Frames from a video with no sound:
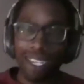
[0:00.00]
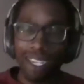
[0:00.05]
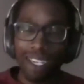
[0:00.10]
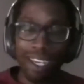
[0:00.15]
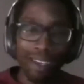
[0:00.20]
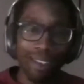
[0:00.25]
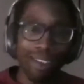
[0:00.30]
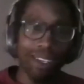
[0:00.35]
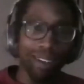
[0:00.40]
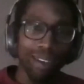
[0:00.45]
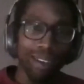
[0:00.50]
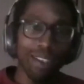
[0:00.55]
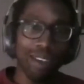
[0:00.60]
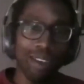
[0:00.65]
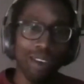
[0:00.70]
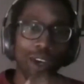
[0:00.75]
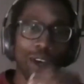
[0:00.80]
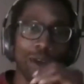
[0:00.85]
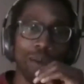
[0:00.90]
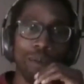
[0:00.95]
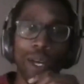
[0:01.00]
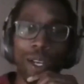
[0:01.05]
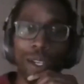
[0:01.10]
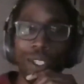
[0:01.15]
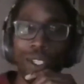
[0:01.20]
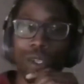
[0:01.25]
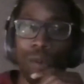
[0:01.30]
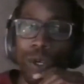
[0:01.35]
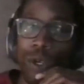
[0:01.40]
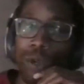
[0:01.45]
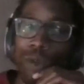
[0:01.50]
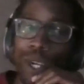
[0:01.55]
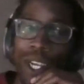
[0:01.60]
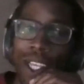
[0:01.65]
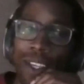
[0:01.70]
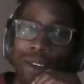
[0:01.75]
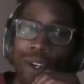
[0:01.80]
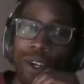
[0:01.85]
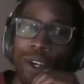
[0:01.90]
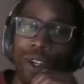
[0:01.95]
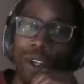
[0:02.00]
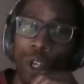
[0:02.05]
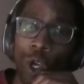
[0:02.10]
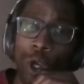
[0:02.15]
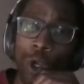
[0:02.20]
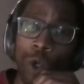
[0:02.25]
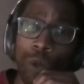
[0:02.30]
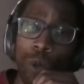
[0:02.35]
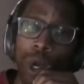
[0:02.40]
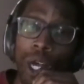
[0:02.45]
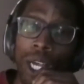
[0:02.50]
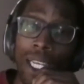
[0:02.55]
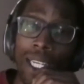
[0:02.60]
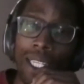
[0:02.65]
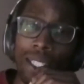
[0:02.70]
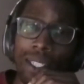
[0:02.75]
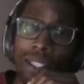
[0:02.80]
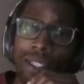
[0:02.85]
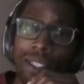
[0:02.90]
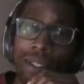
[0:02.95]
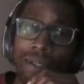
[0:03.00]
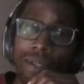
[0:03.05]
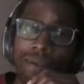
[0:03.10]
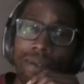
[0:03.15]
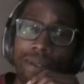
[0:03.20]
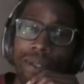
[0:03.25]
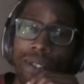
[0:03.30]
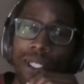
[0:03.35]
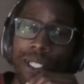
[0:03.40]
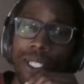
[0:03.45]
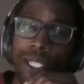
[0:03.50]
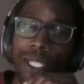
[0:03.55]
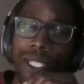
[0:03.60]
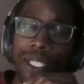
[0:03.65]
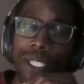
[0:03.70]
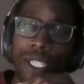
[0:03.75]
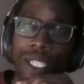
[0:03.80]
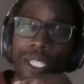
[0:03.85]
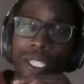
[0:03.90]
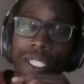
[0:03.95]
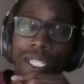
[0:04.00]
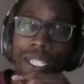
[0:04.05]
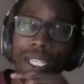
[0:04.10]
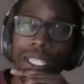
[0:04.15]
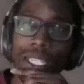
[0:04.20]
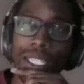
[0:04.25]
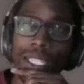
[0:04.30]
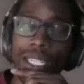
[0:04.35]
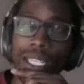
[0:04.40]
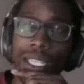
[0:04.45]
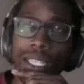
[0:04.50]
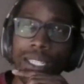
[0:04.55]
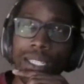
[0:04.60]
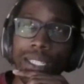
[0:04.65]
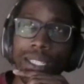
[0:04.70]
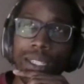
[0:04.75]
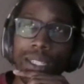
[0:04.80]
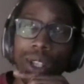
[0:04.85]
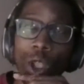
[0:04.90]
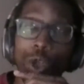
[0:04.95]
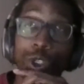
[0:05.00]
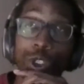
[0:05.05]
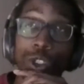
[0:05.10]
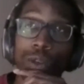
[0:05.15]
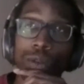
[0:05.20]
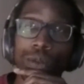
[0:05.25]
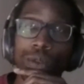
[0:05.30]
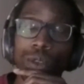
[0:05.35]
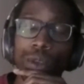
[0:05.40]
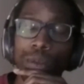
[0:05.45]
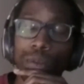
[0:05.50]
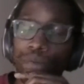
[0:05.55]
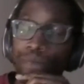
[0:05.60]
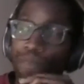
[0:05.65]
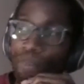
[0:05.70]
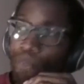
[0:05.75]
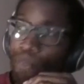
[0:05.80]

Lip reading: You know, there are parts of the world where there are non-white geoscientists, lots of them.